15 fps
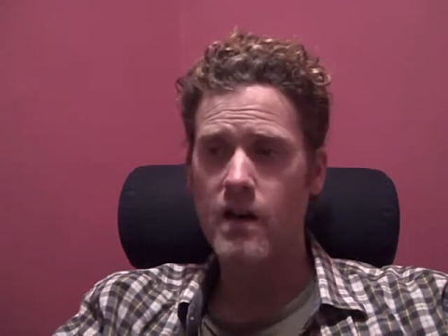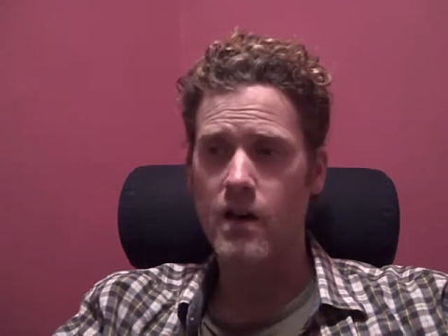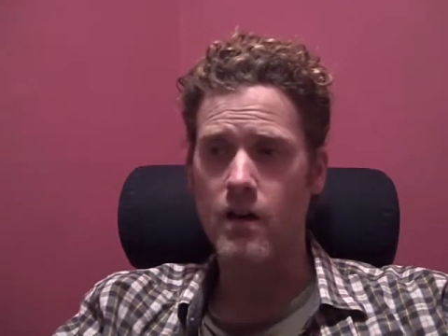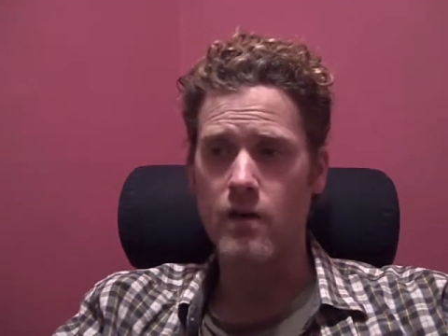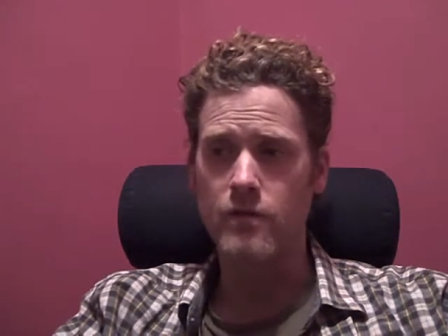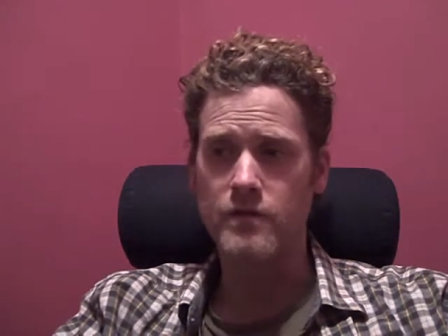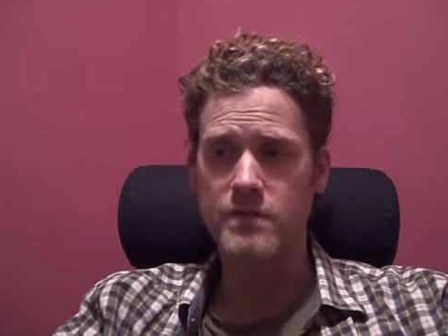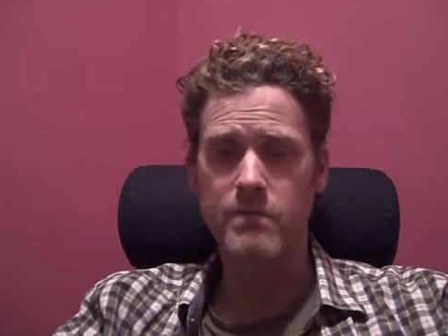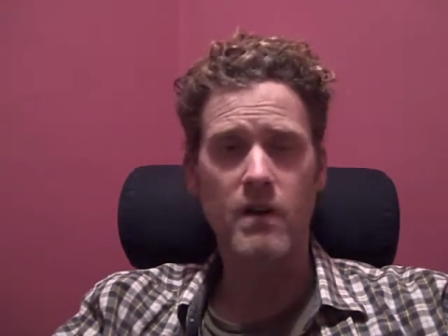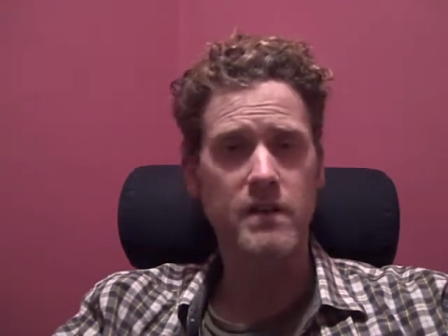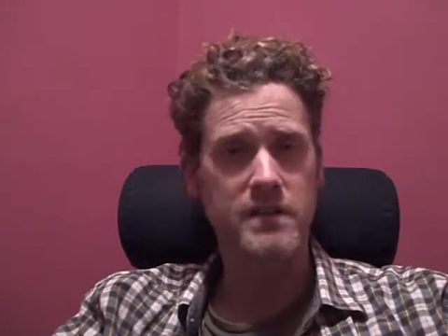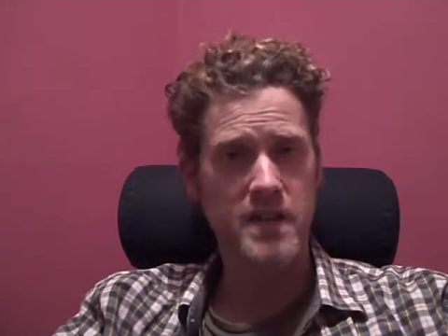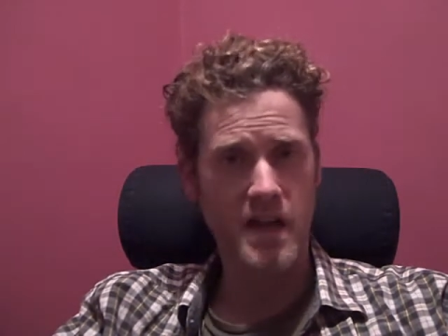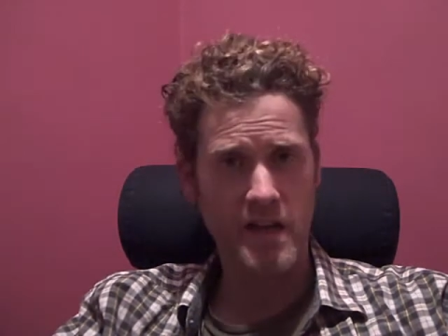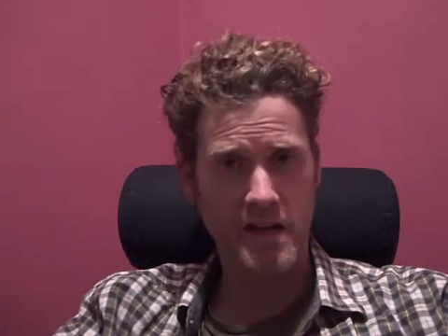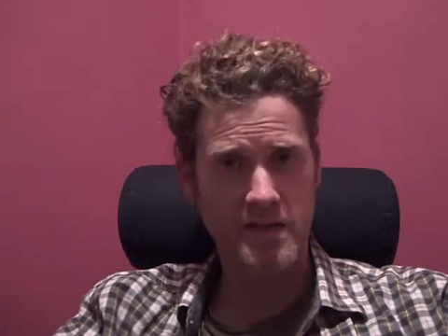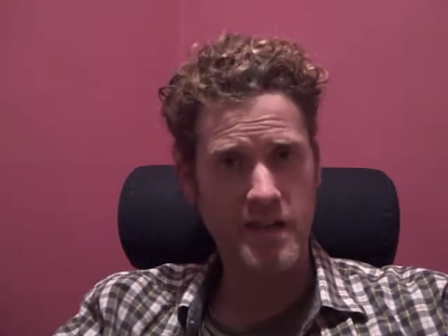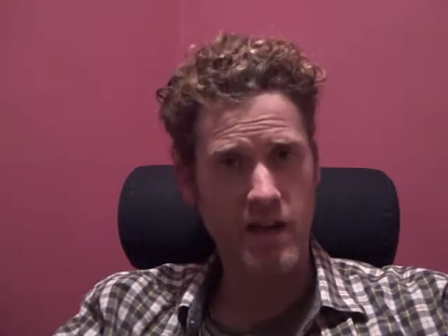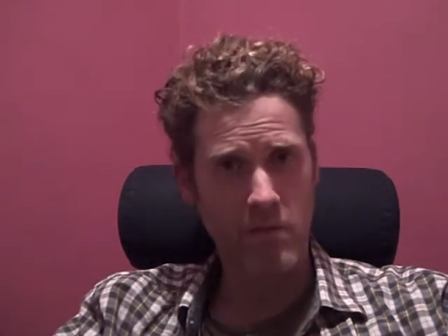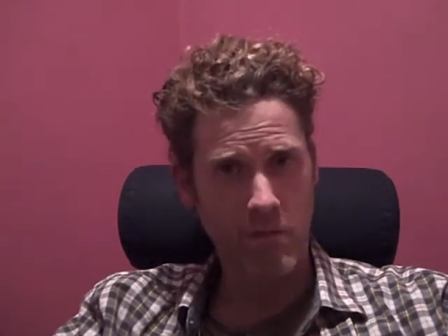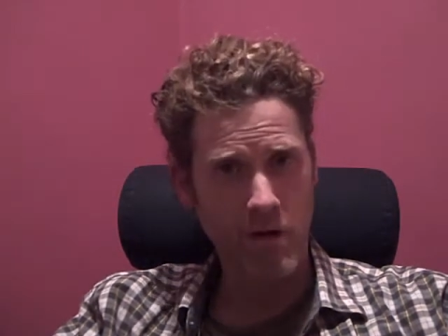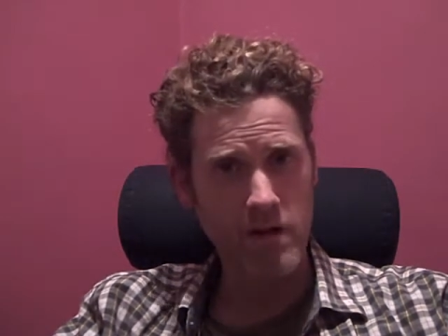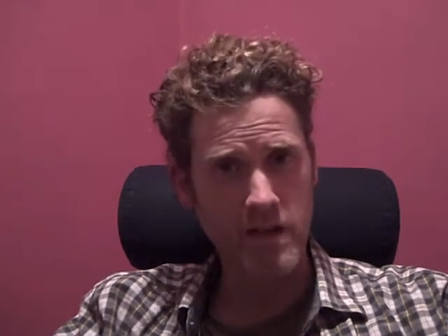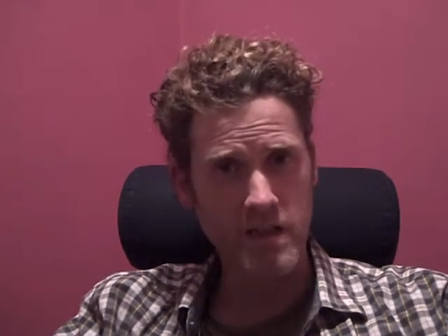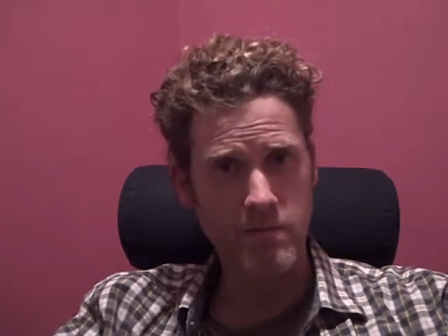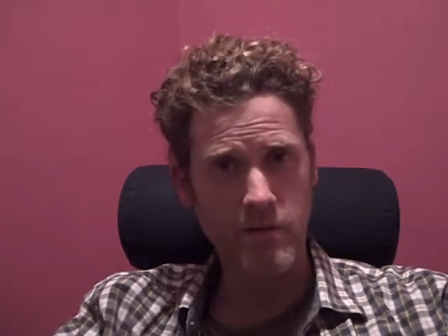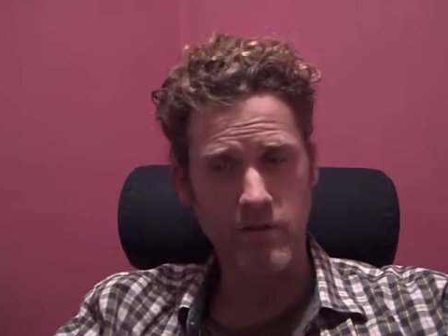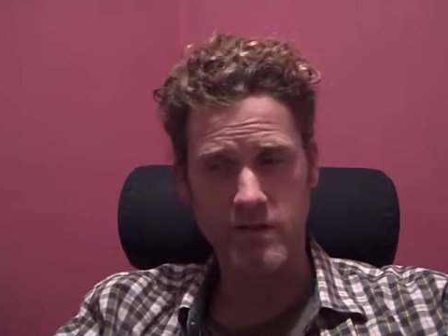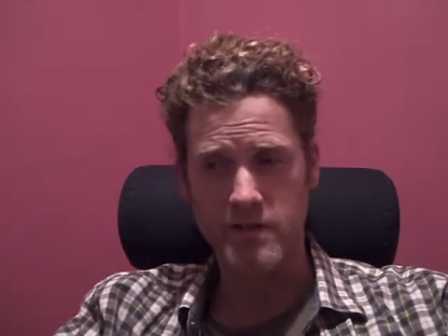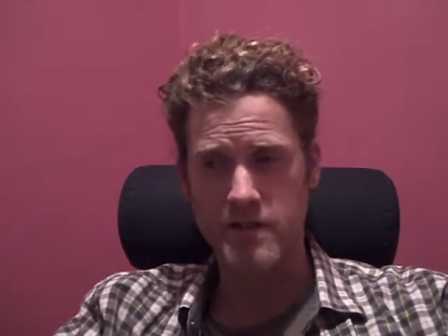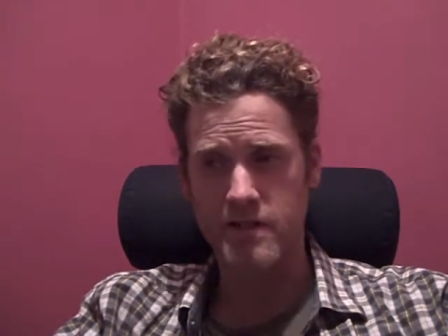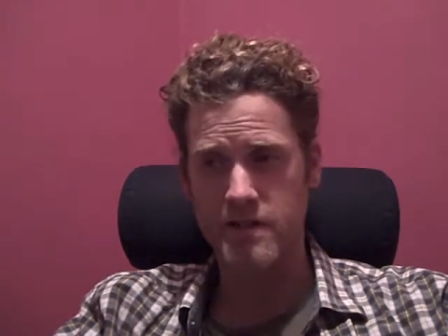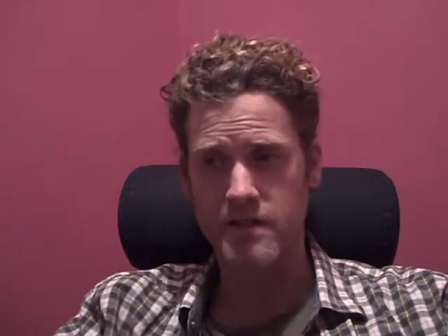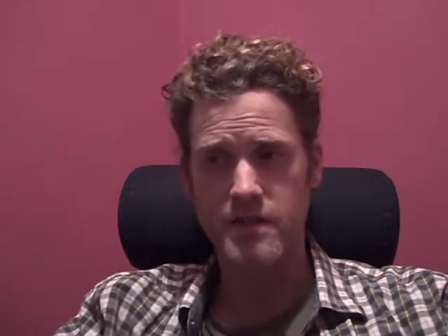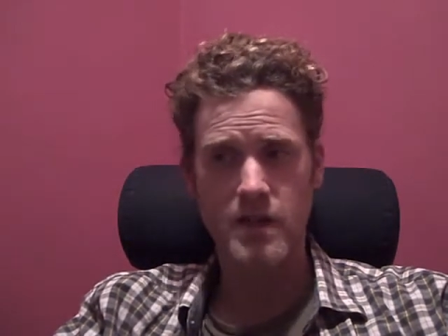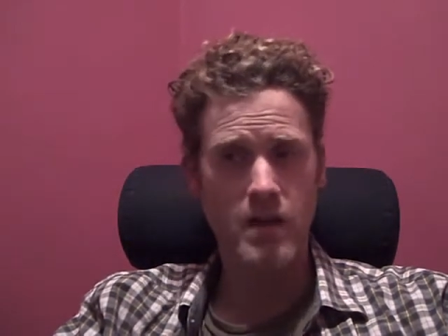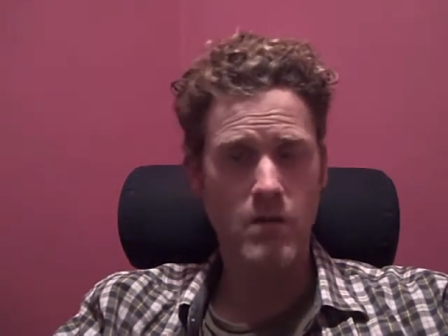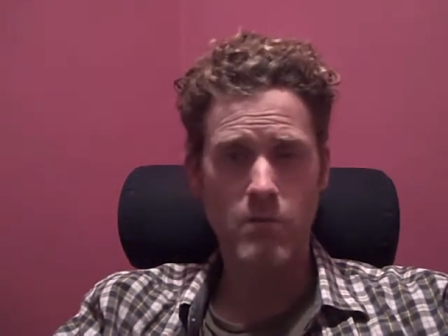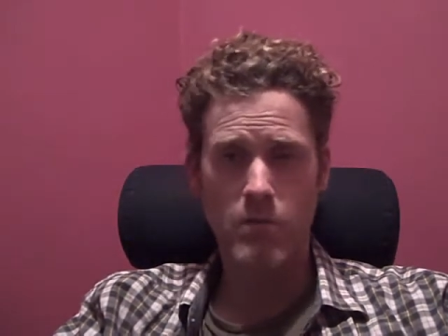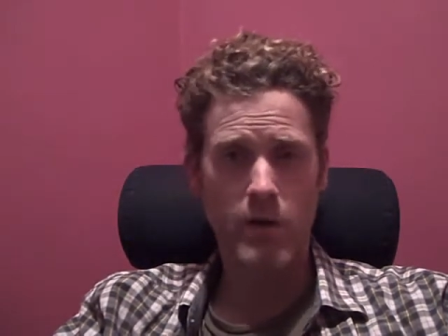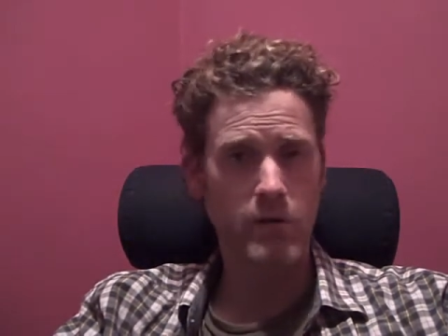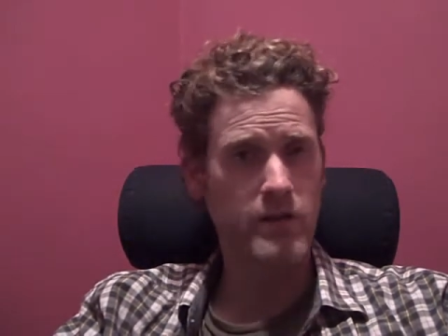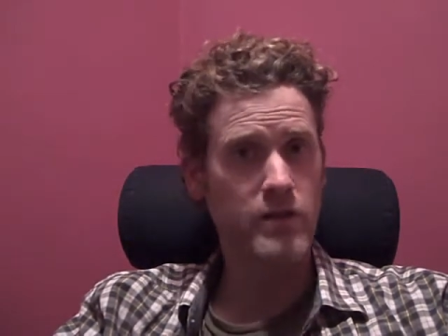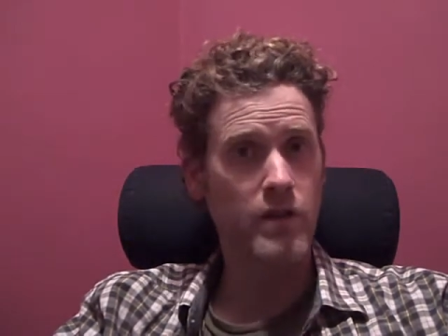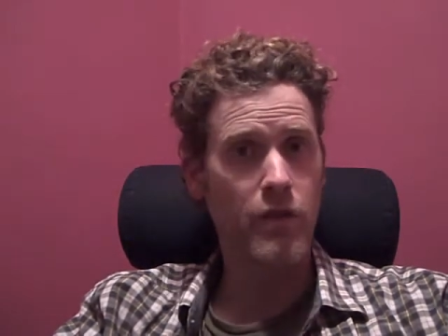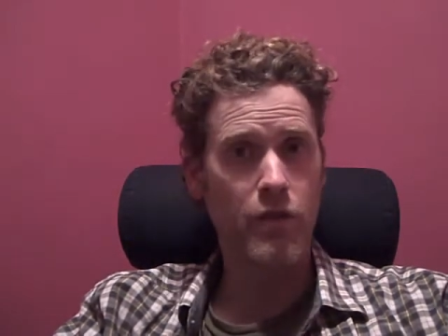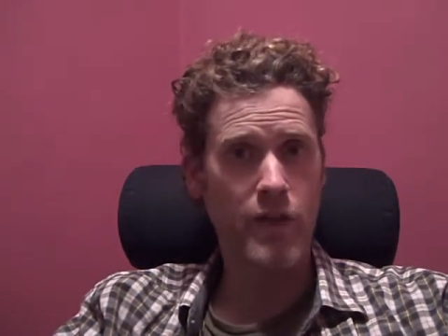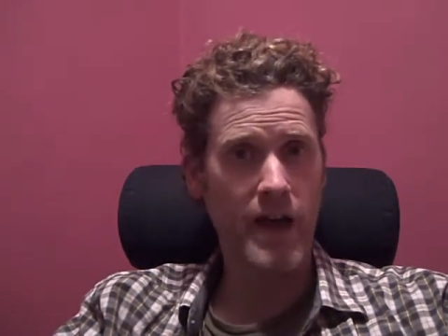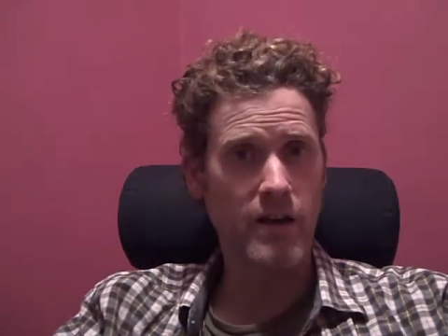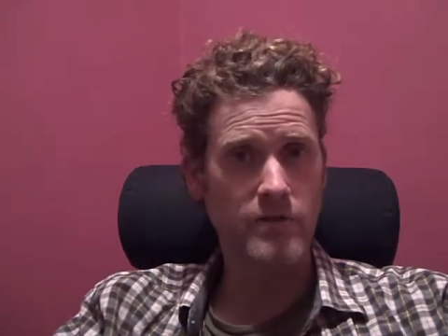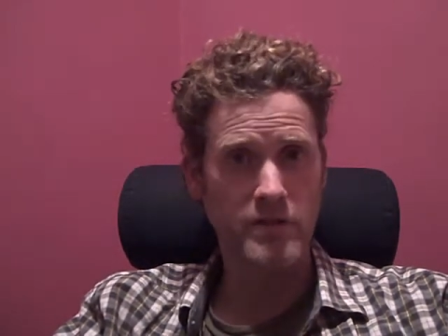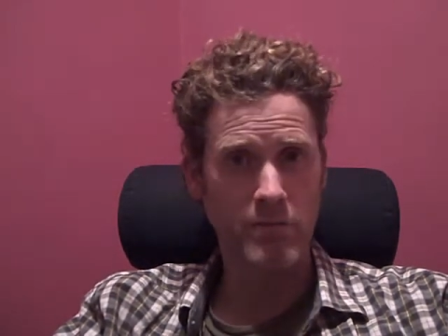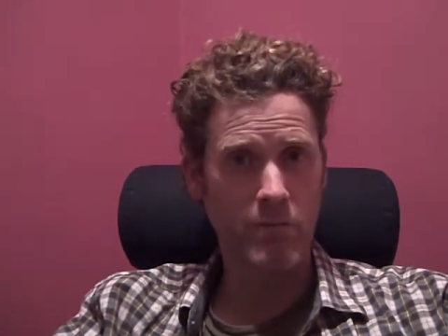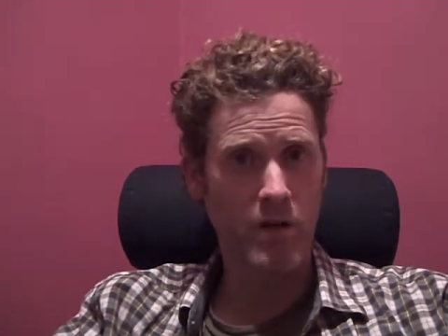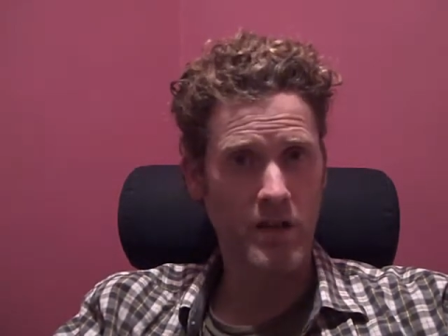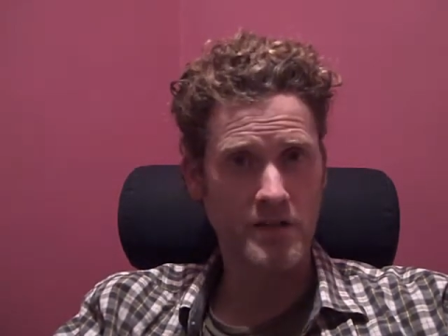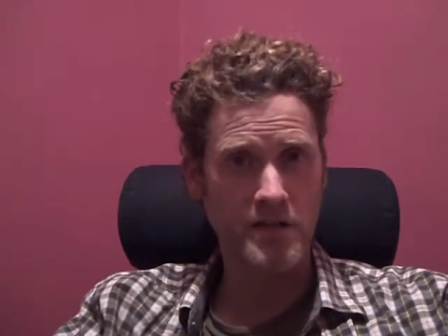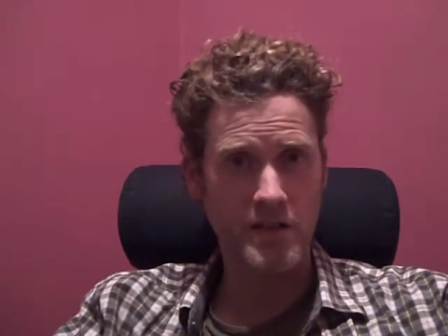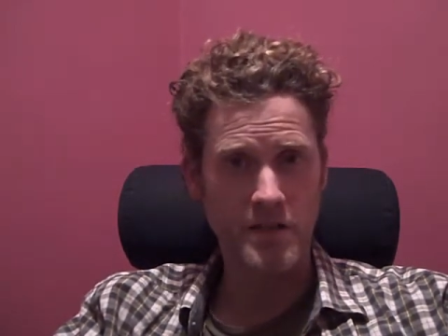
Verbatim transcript: of spontaneous out-of-body experiences, probably a good thousand plus